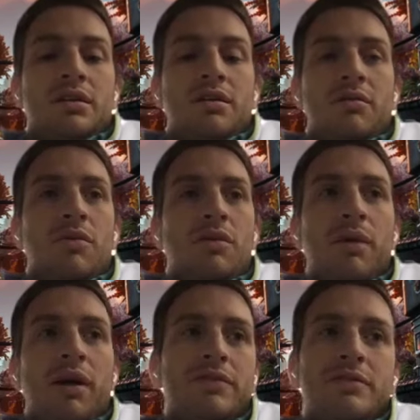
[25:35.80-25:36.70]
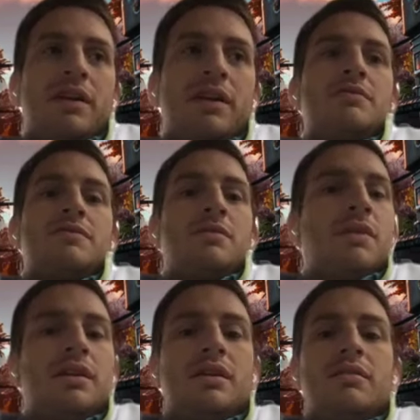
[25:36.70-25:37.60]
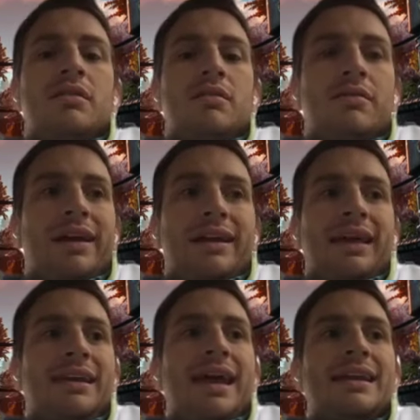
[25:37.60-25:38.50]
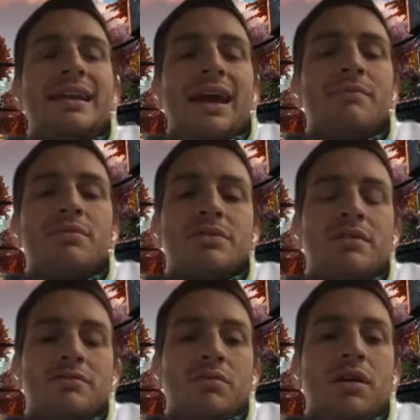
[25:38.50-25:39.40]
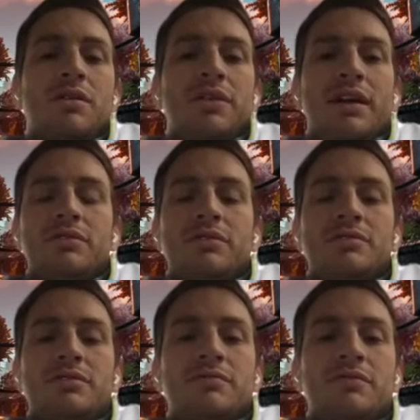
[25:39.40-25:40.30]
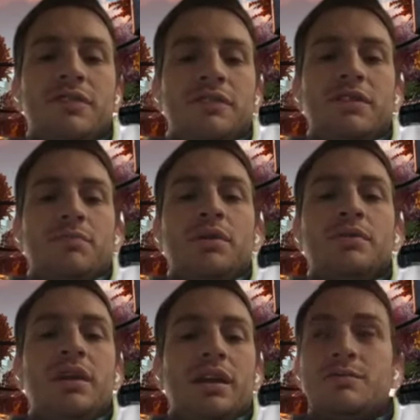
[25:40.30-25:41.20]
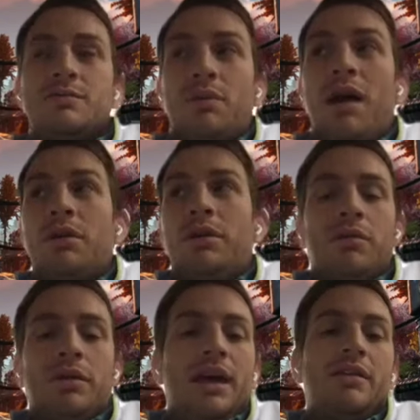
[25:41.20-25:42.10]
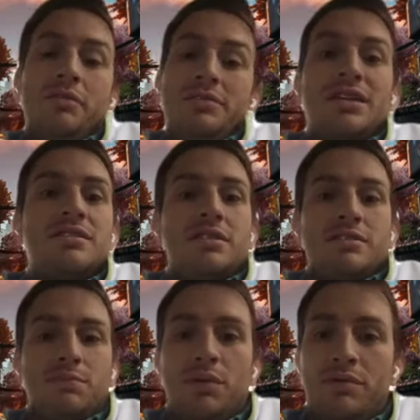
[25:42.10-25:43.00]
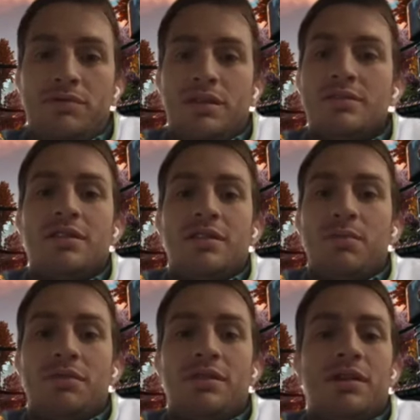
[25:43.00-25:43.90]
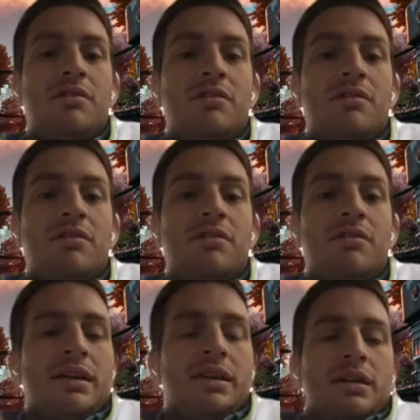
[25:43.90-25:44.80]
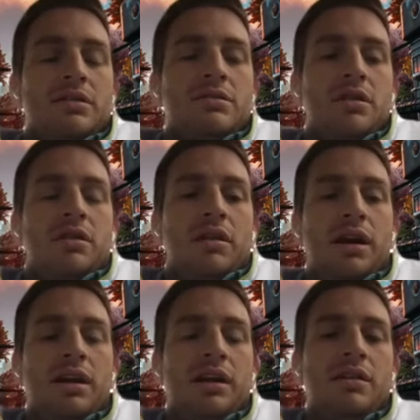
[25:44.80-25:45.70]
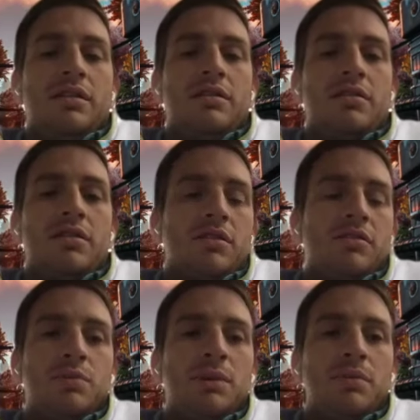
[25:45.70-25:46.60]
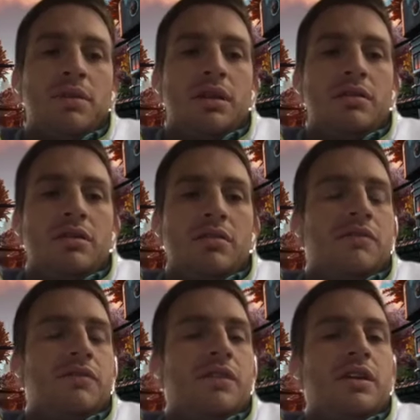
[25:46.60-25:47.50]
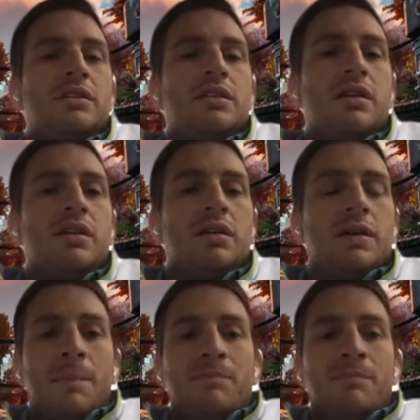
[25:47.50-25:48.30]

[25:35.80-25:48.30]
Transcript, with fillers: you know warren buffett's famous for making you know like 99% of his wealth after his 50th birthday and it's probably going now to his 60th, 60th birthday right so to those people that, that don't feel like they're